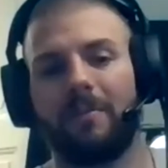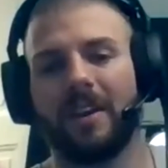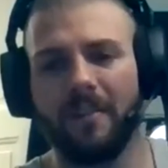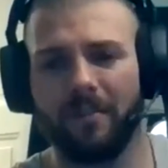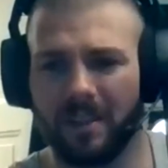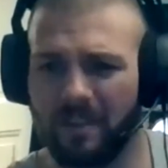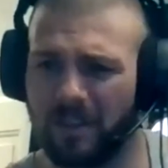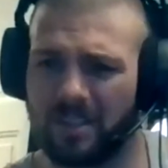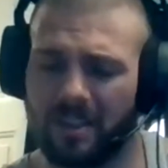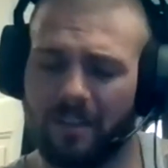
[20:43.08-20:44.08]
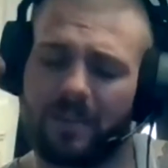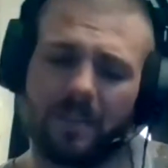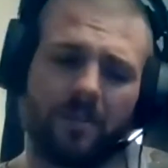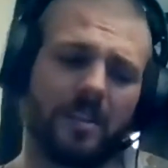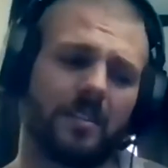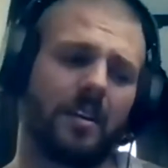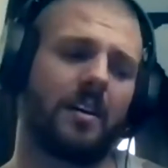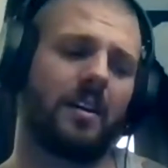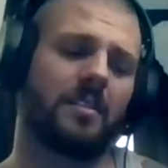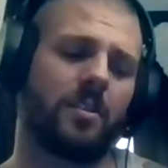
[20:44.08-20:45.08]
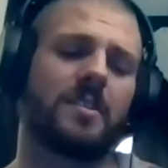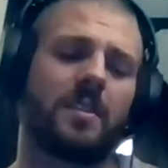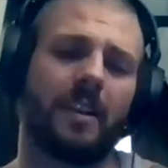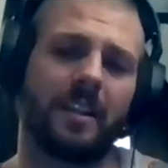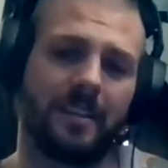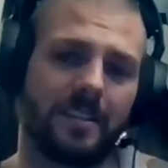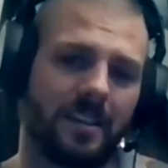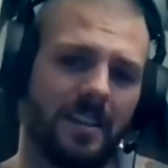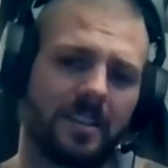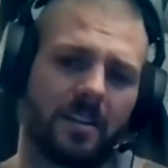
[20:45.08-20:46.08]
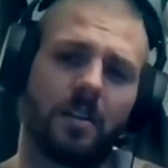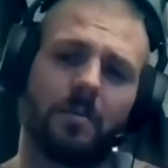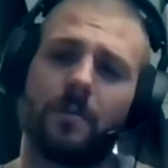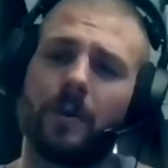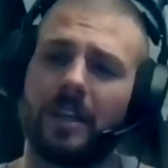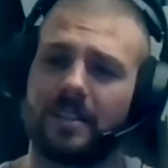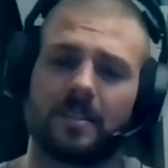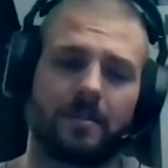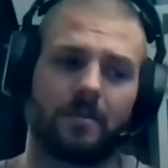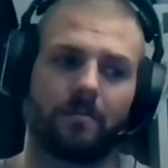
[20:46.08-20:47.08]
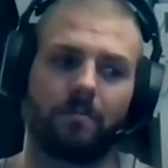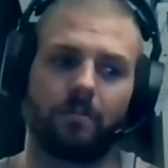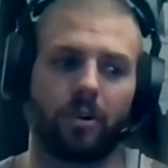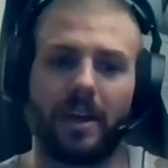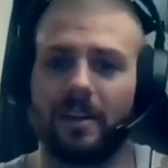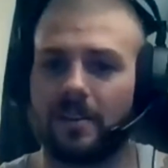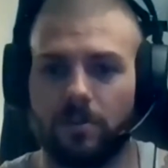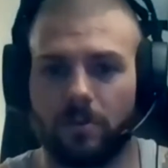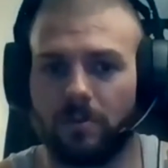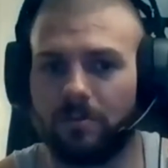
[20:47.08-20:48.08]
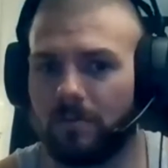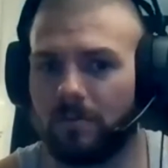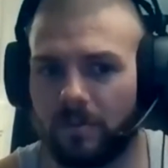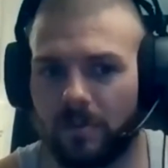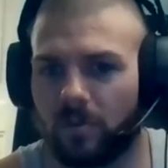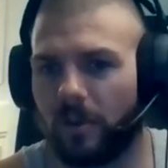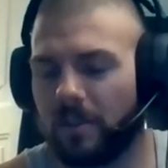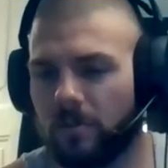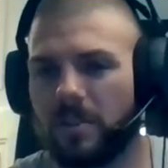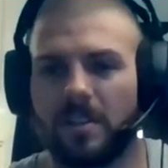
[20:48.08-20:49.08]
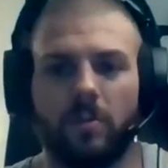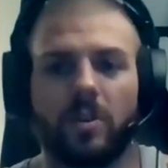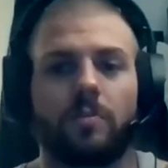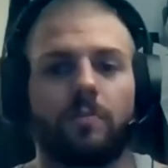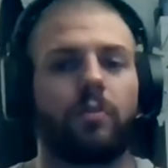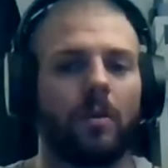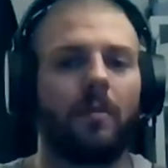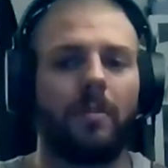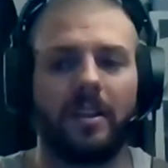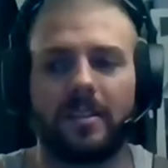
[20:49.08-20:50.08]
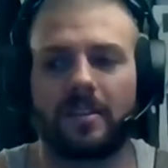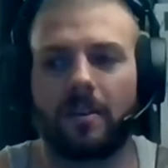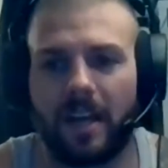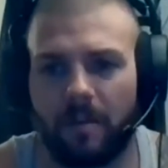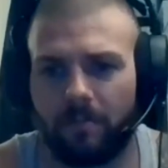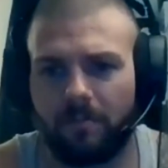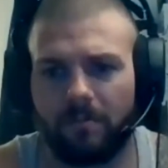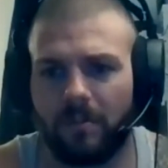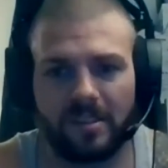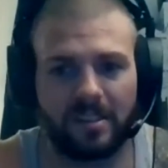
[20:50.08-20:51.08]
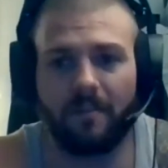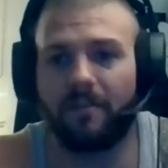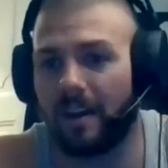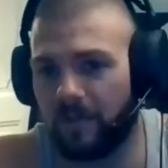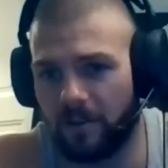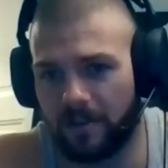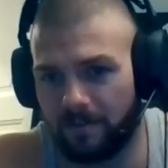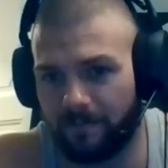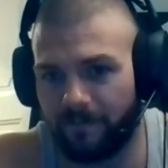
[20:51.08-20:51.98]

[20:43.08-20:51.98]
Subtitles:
But if it turns out like this and he's gonna be released prior to 22 years, which probably is gonna happen, let's say 5 years,